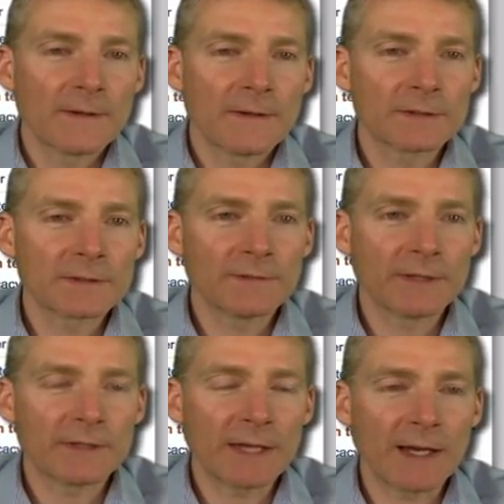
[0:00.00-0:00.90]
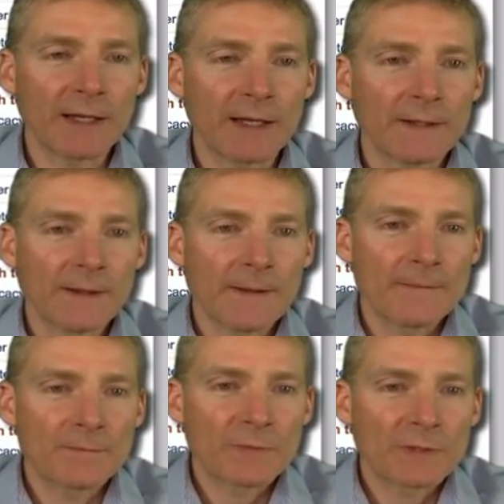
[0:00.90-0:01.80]
I'll just leave it at that.
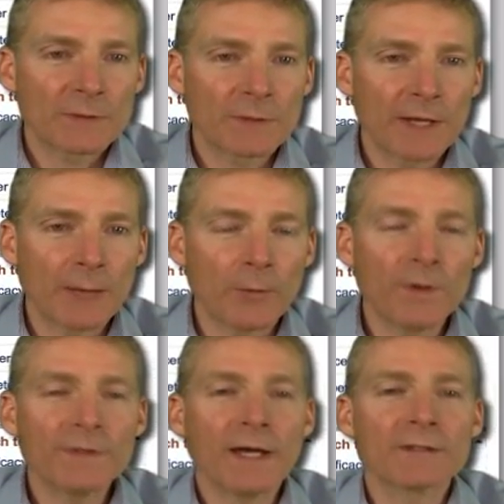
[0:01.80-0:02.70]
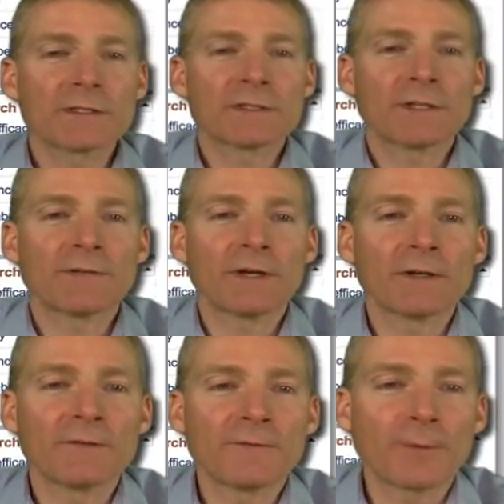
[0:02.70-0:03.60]
So we got
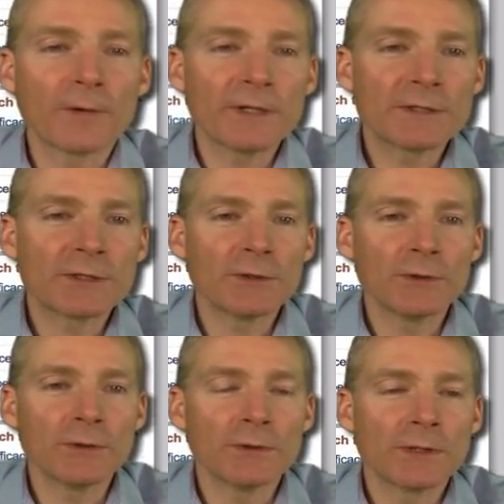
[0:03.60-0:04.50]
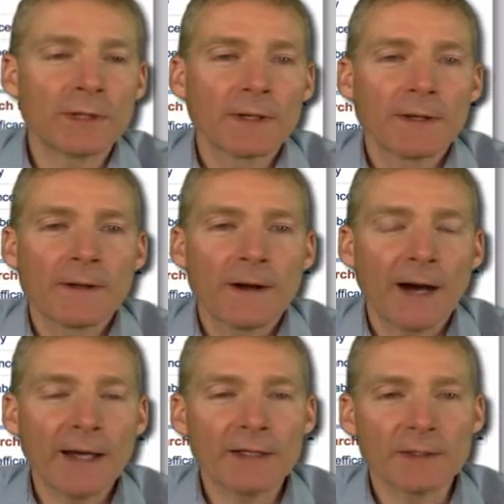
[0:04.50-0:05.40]
1,742
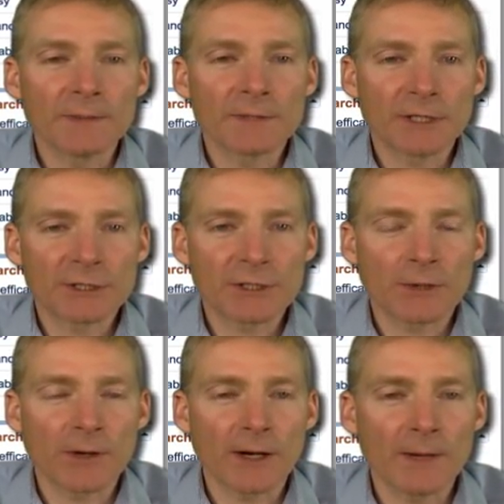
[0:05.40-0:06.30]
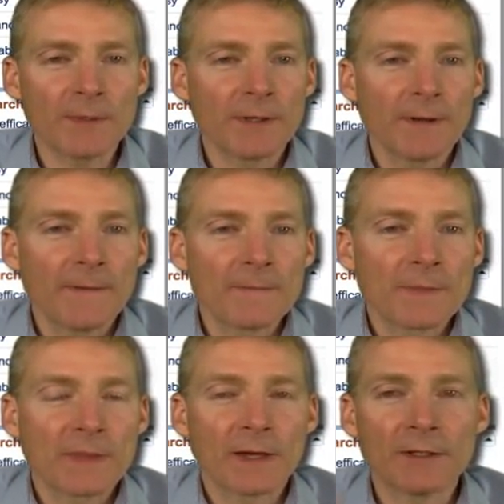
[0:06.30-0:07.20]
items that show up.
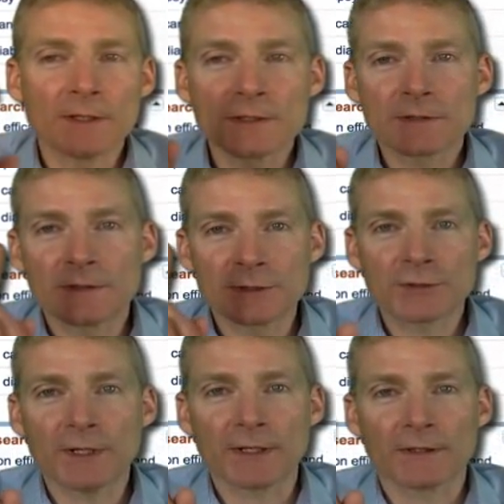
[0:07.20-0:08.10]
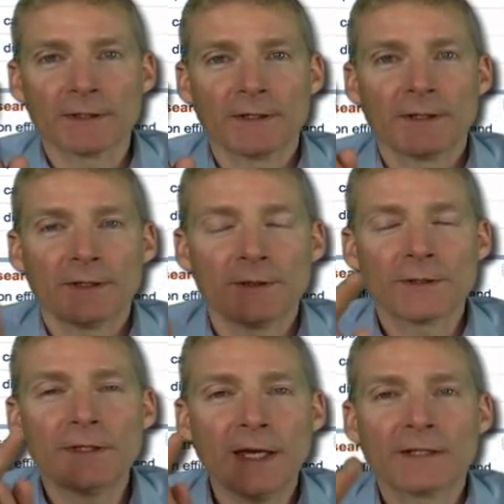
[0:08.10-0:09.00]
Now here's the trick. You're
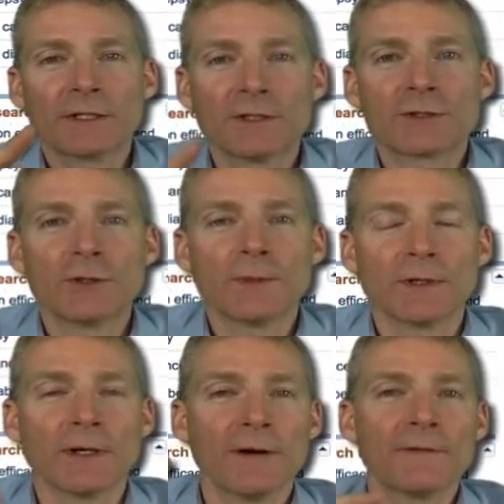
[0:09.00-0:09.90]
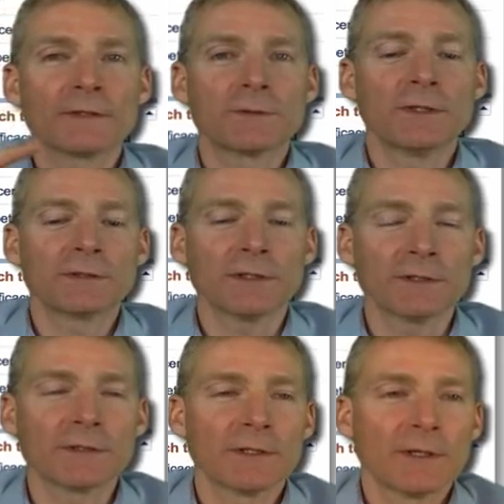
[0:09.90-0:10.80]
the end consumer of this research.